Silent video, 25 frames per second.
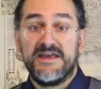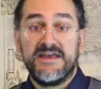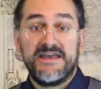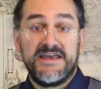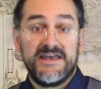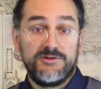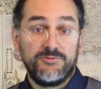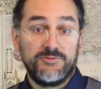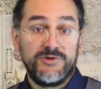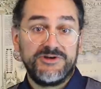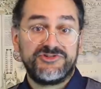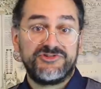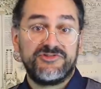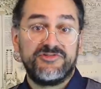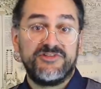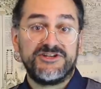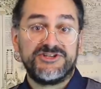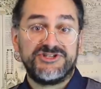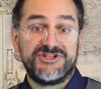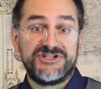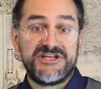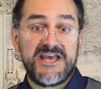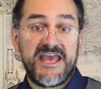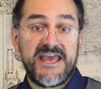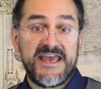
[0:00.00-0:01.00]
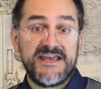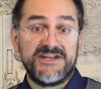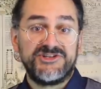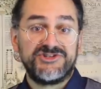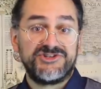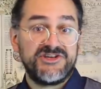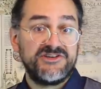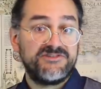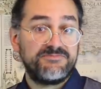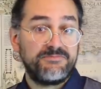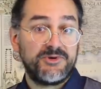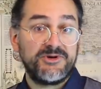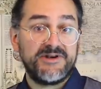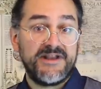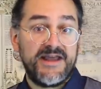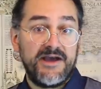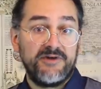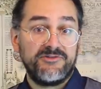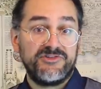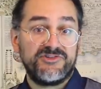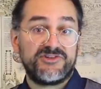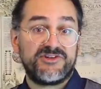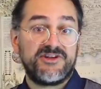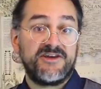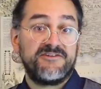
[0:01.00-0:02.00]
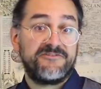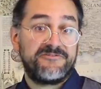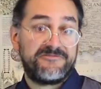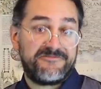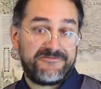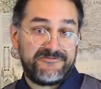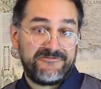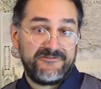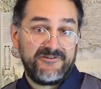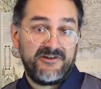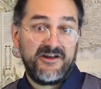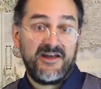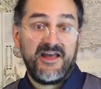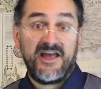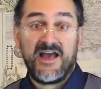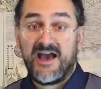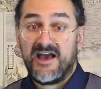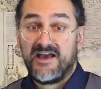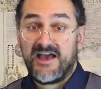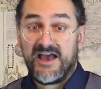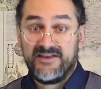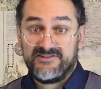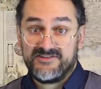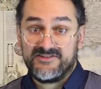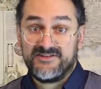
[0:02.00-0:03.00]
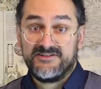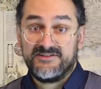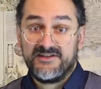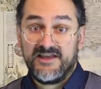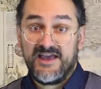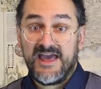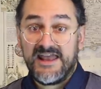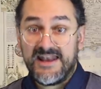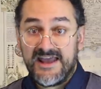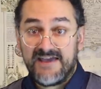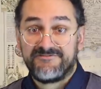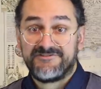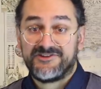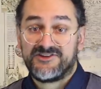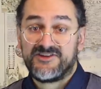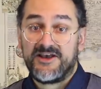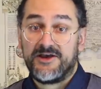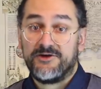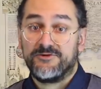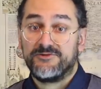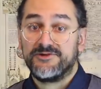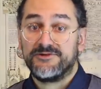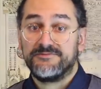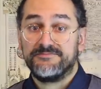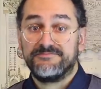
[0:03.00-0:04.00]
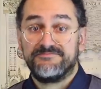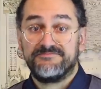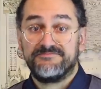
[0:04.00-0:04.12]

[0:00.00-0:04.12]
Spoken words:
in which the GH is pronounced f as an F sound?